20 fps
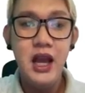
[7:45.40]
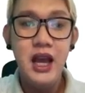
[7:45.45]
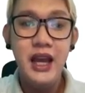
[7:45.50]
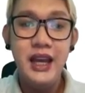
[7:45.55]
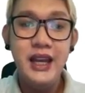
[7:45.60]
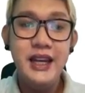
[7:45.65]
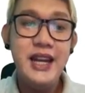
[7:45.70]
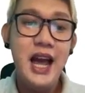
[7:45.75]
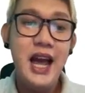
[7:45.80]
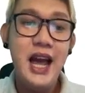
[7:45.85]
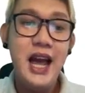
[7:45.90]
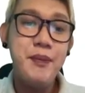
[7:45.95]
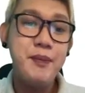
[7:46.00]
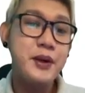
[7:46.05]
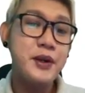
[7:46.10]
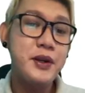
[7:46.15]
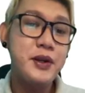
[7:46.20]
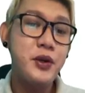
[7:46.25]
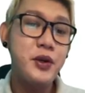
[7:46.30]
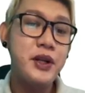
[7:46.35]
In a
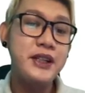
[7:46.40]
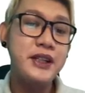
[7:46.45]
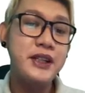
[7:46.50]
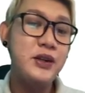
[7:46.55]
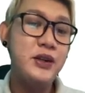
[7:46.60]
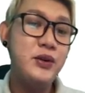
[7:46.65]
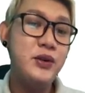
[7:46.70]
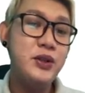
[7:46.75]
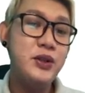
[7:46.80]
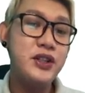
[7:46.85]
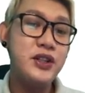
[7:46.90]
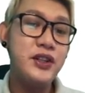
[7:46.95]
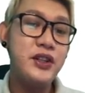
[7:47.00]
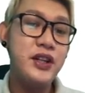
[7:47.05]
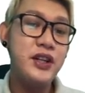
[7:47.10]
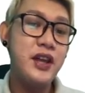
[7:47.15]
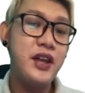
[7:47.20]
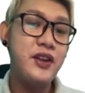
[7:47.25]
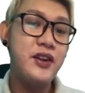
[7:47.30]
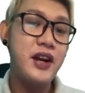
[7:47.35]
hypertonic solution, on
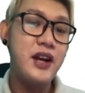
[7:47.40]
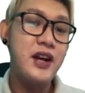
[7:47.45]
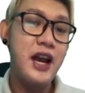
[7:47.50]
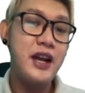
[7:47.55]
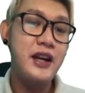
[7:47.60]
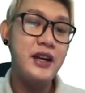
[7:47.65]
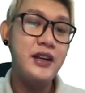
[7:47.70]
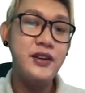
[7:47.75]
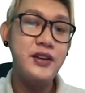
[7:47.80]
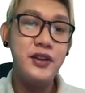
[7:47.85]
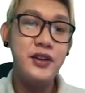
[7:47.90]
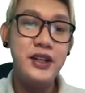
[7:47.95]
the other hand,